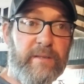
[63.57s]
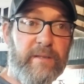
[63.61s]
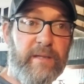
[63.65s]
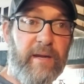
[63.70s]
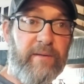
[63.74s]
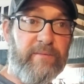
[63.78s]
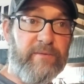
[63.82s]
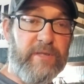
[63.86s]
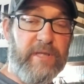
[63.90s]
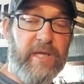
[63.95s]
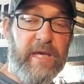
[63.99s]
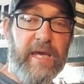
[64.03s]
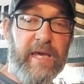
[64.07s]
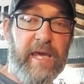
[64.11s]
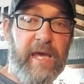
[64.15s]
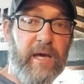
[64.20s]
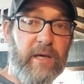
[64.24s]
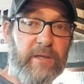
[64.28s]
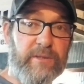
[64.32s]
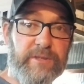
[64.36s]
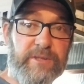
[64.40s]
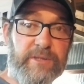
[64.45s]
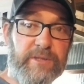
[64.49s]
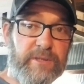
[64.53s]
Everything
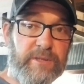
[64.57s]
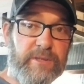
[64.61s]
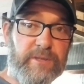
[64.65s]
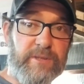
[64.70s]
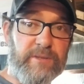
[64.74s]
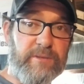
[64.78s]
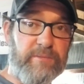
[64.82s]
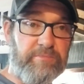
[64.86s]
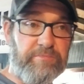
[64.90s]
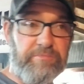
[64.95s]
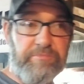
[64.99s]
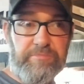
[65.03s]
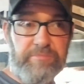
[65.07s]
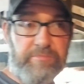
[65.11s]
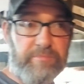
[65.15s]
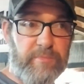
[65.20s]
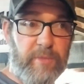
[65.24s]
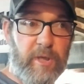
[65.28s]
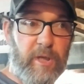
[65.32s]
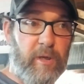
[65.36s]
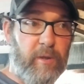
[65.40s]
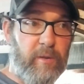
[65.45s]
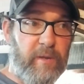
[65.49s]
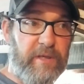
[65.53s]
else is,
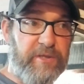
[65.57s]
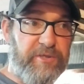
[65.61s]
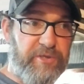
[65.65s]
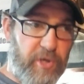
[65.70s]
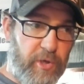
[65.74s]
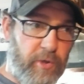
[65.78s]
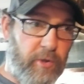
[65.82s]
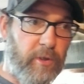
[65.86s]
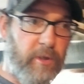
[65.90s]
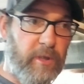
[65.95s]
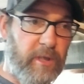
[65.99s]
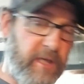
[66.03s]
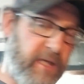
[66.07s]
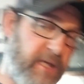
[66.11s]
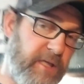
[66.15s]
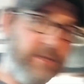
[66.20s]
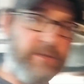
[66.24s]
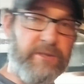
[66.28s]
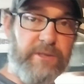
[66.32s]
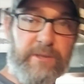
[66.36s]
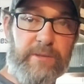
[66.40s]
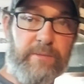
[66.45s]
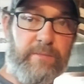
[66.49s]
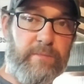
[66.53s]
internally
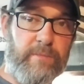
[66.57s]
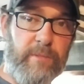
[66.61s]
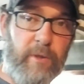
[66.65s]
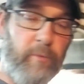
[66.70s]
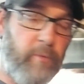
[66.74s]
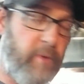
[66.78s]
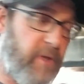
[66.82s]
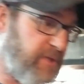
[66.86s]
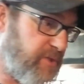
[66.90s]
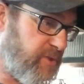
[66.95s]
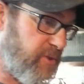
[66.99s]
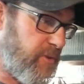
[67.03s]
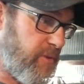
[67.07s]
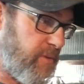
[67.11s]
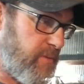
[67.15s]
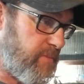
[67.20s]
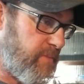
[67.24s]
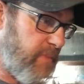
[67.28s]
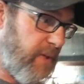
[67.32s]
is original.